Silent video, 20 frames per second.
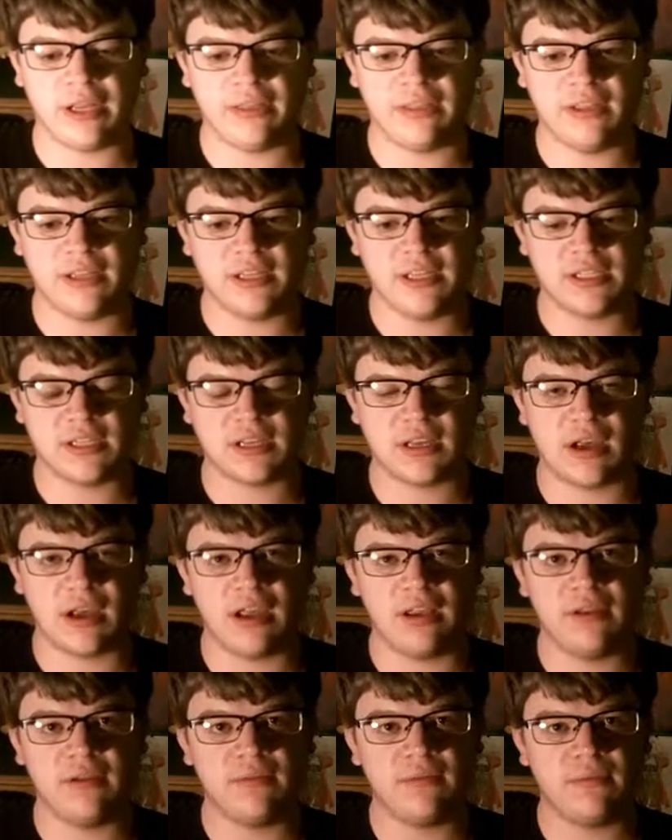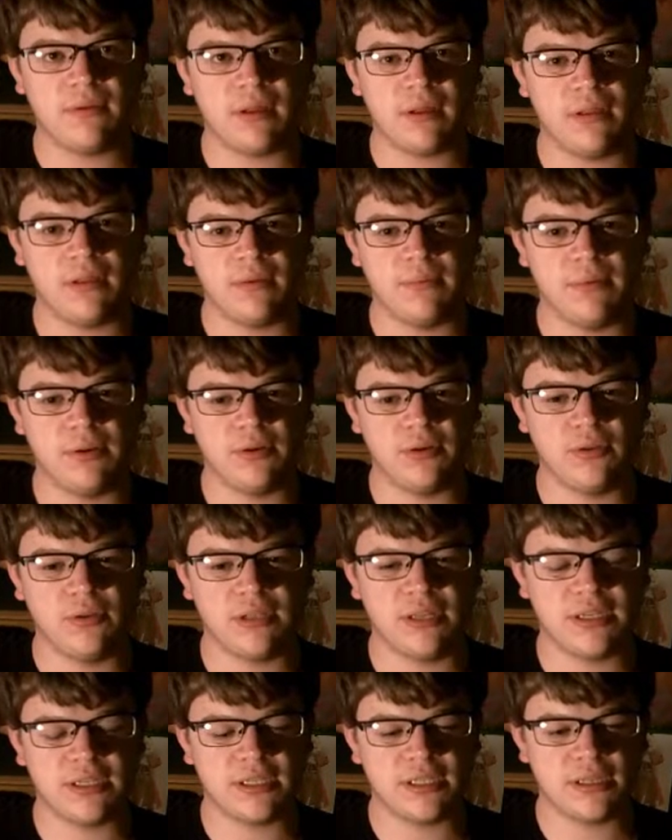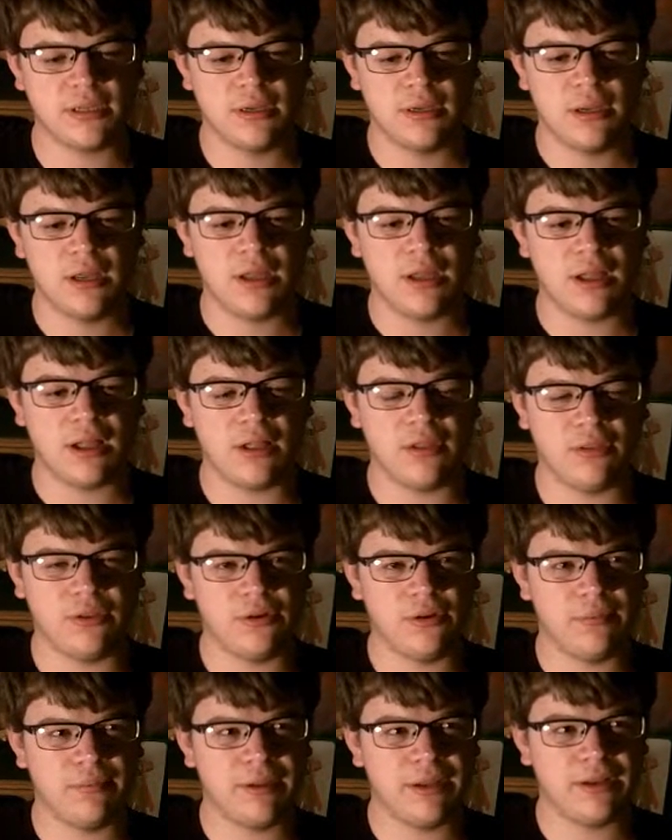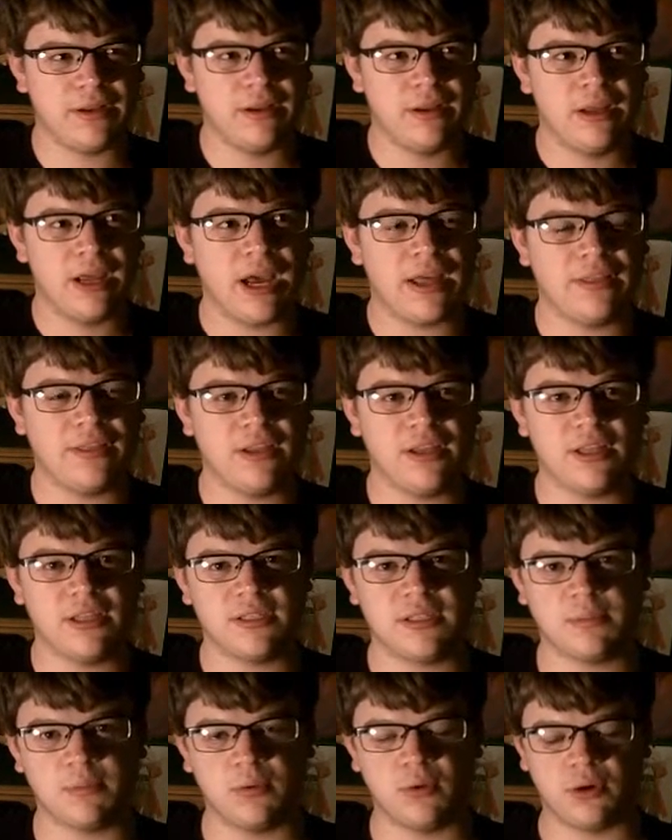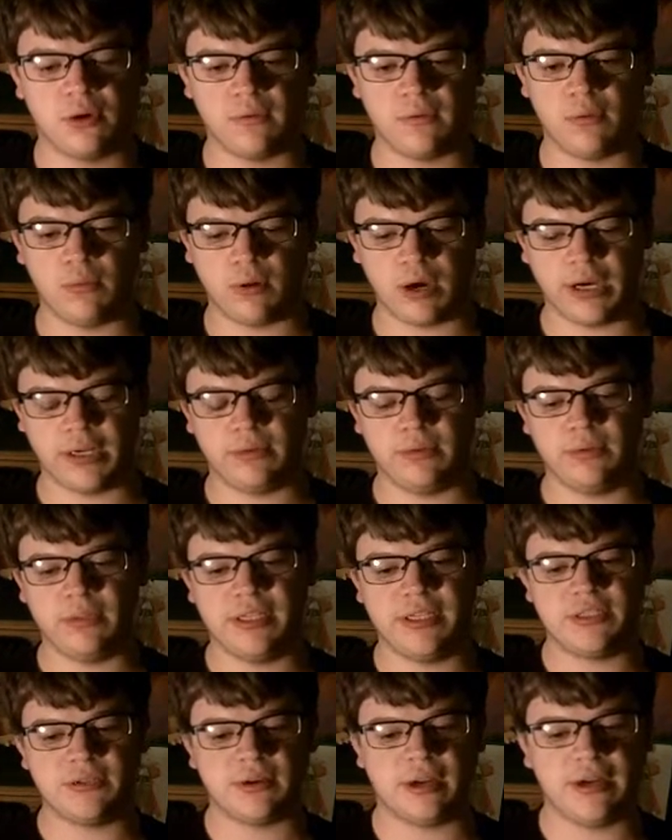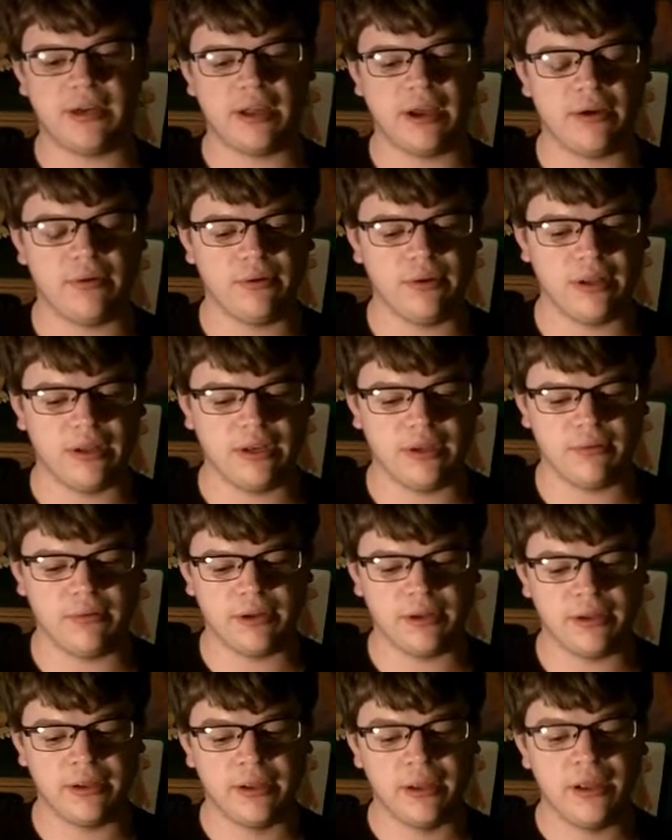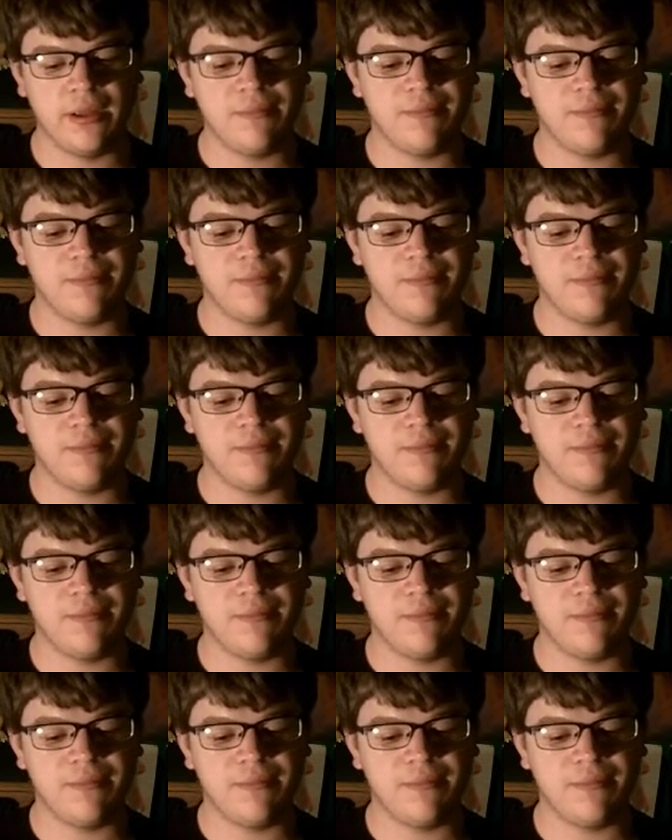I think it's kind of a limited release, a little bit. I think it's more of a wide release right now, anyway.